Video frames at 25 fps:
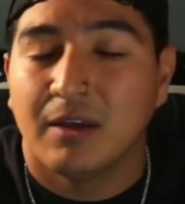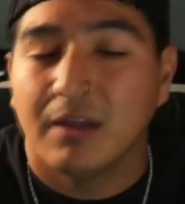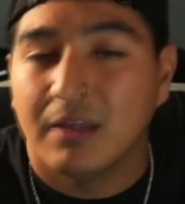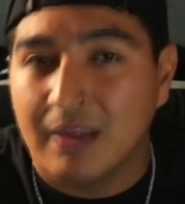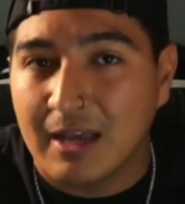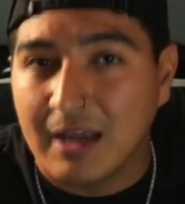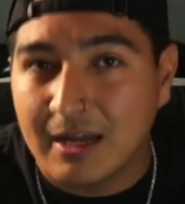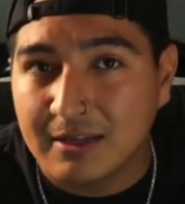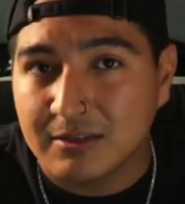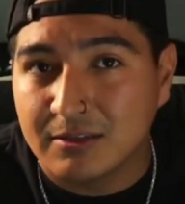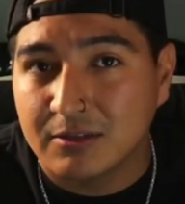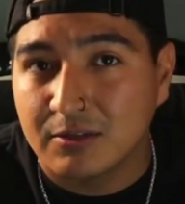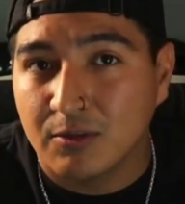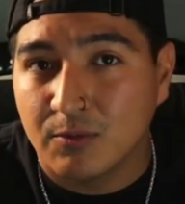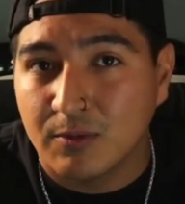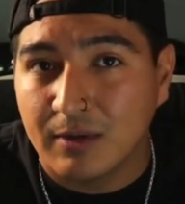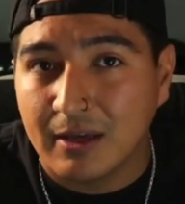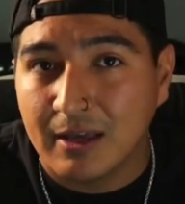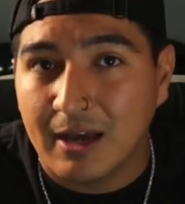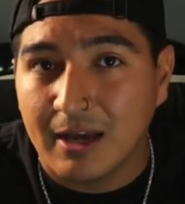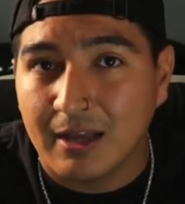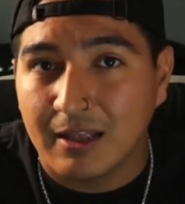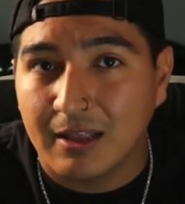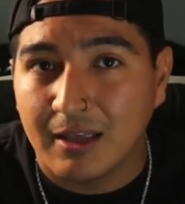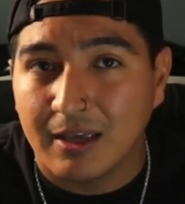That's the way
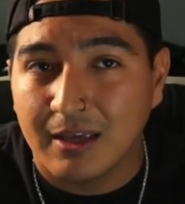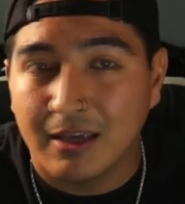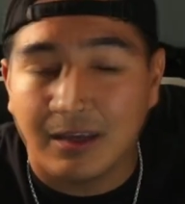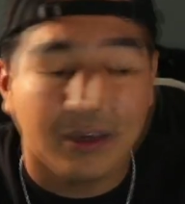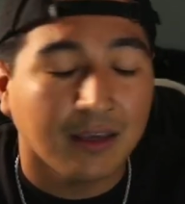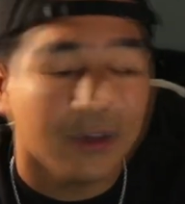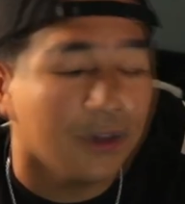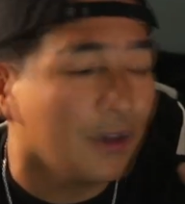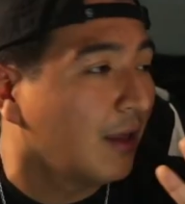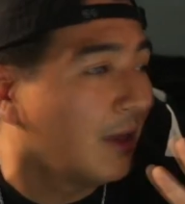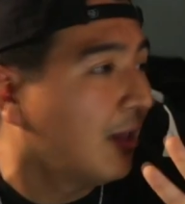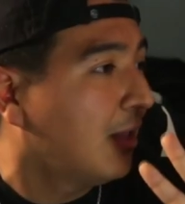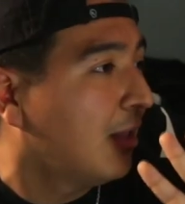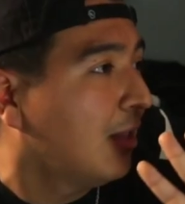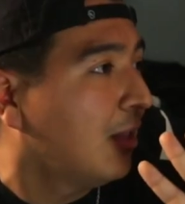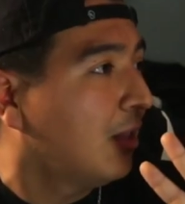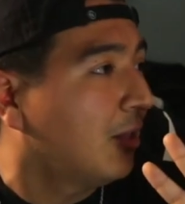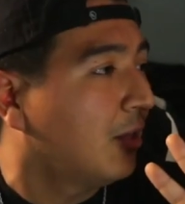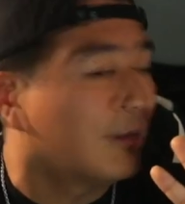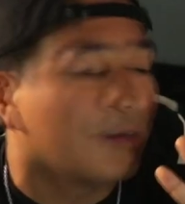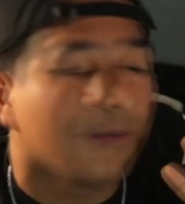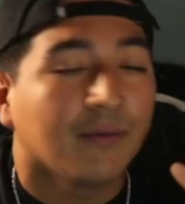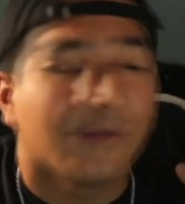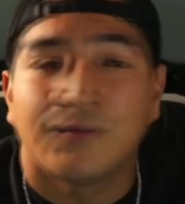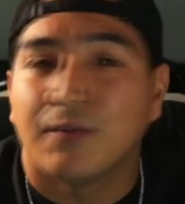I like it.
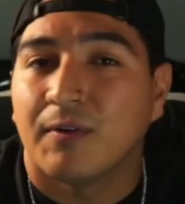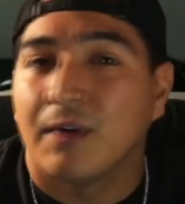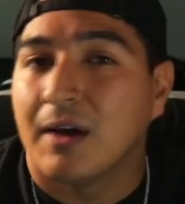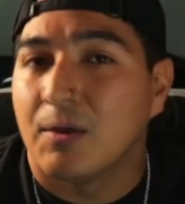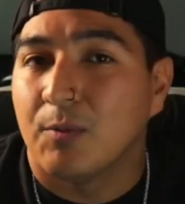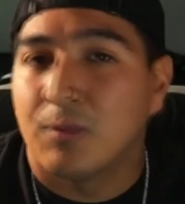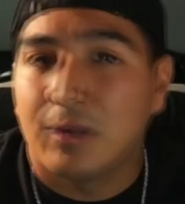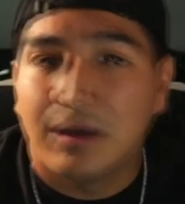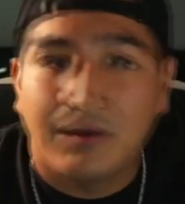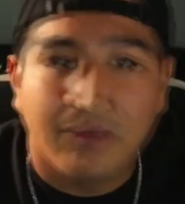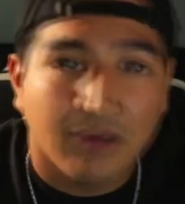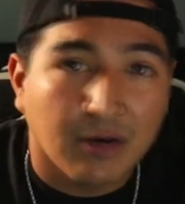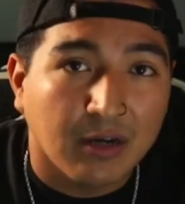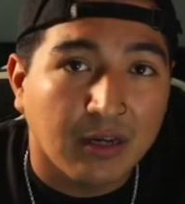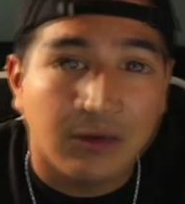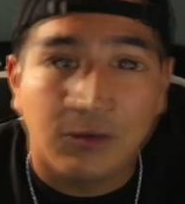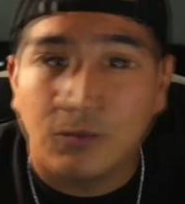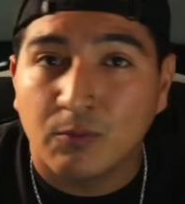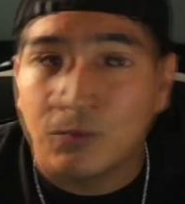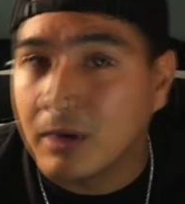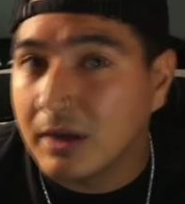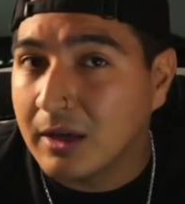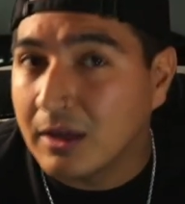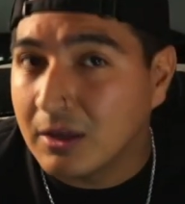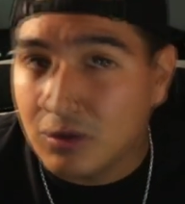You can find whatever
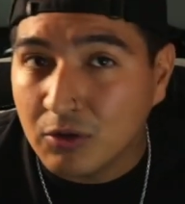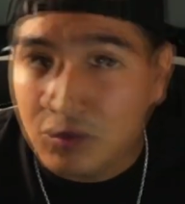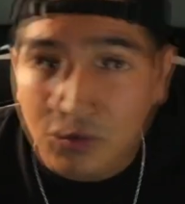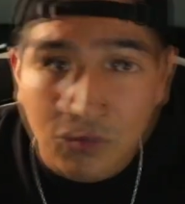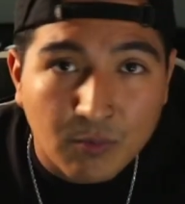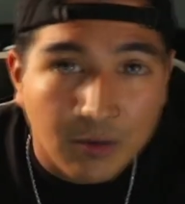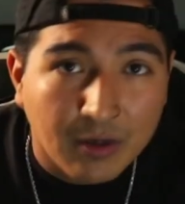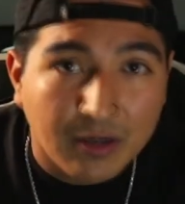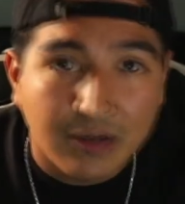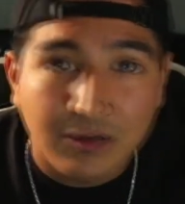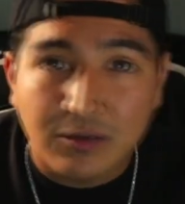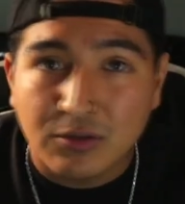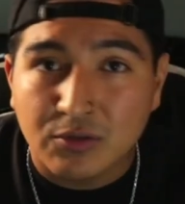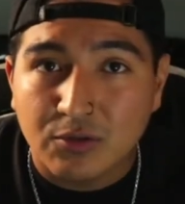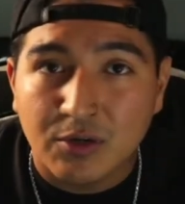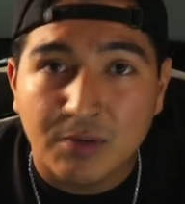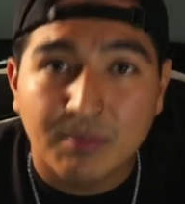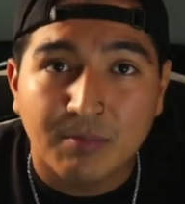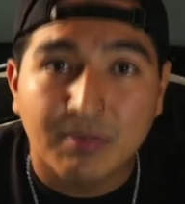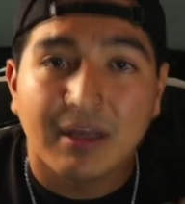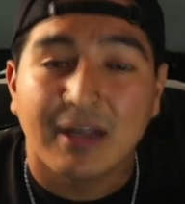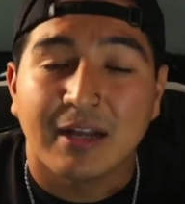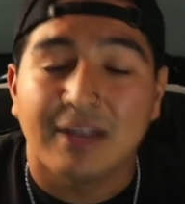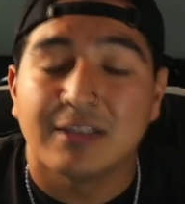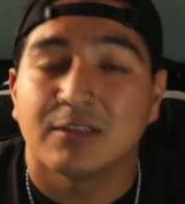way you want to do it,
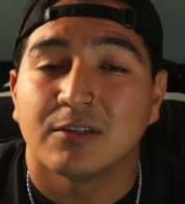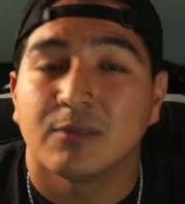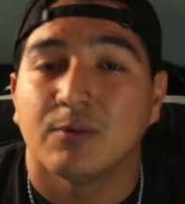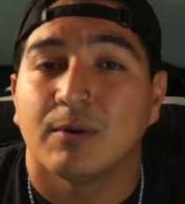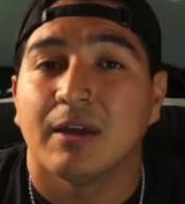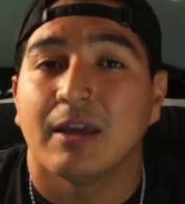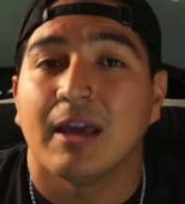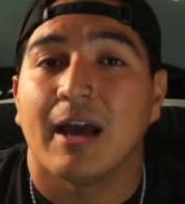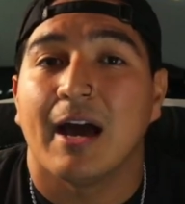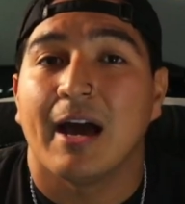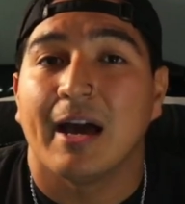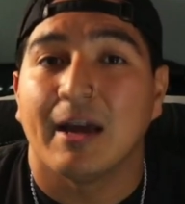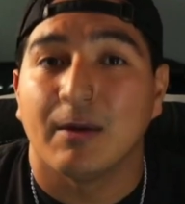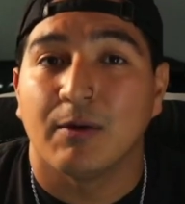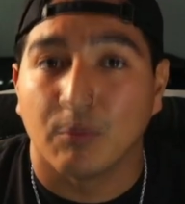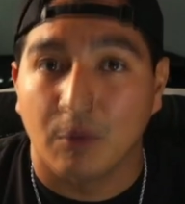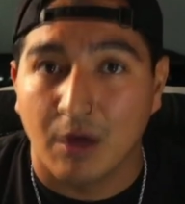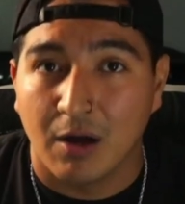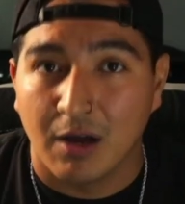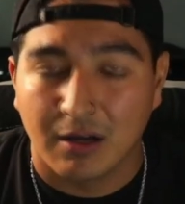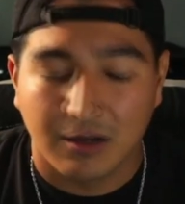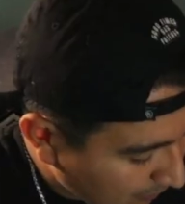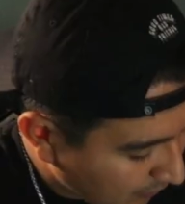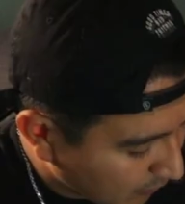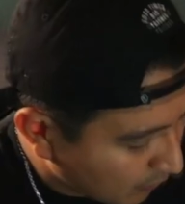but that's the way I
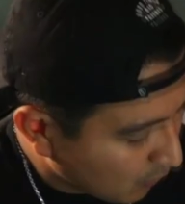rock.